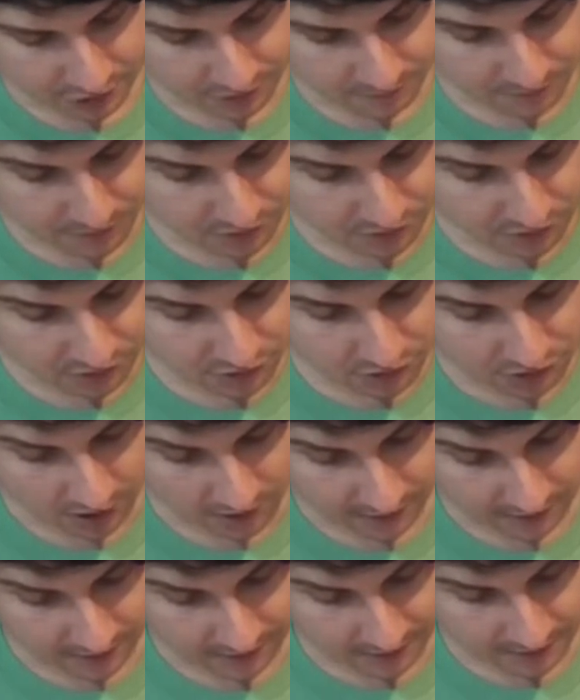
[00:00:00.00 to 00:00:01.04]
Jim
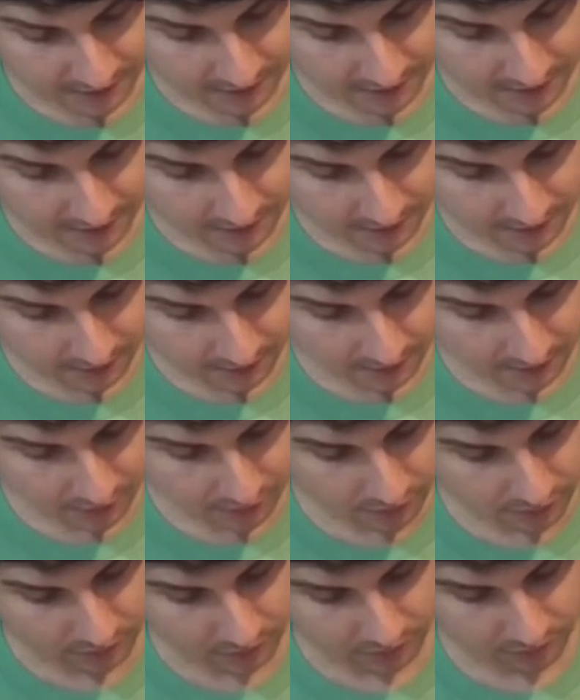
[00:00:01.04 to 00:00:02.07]
Starlin. Oh
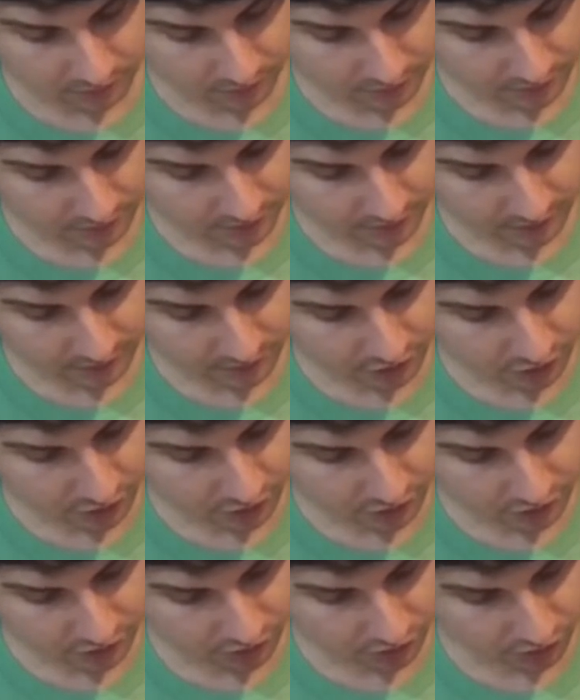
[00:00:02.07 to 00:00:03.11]
no,
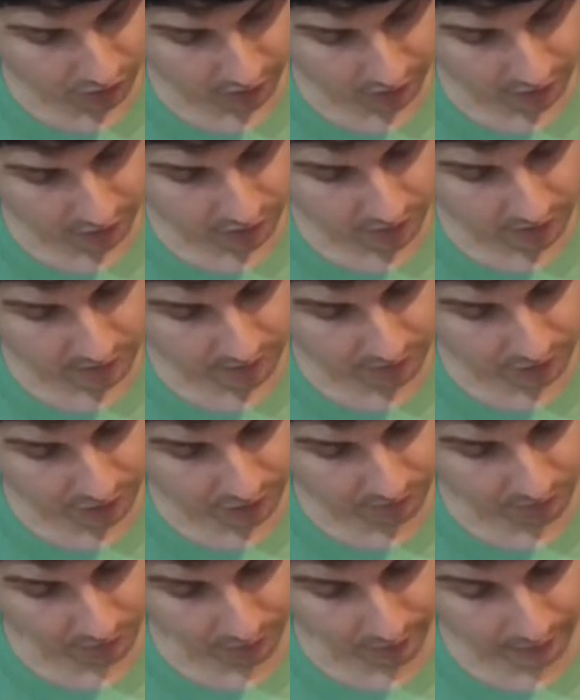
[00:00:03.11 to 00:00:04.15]
Starlin didn't draw it. Starlin
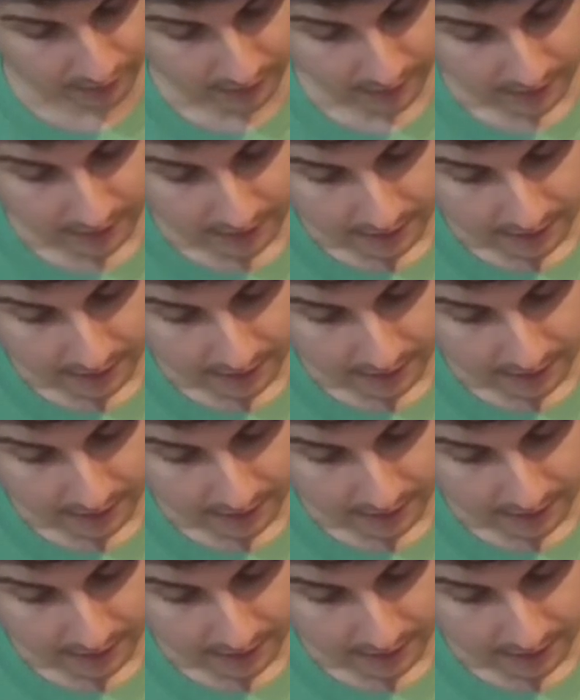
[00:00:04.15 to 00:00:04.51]
just wrote it.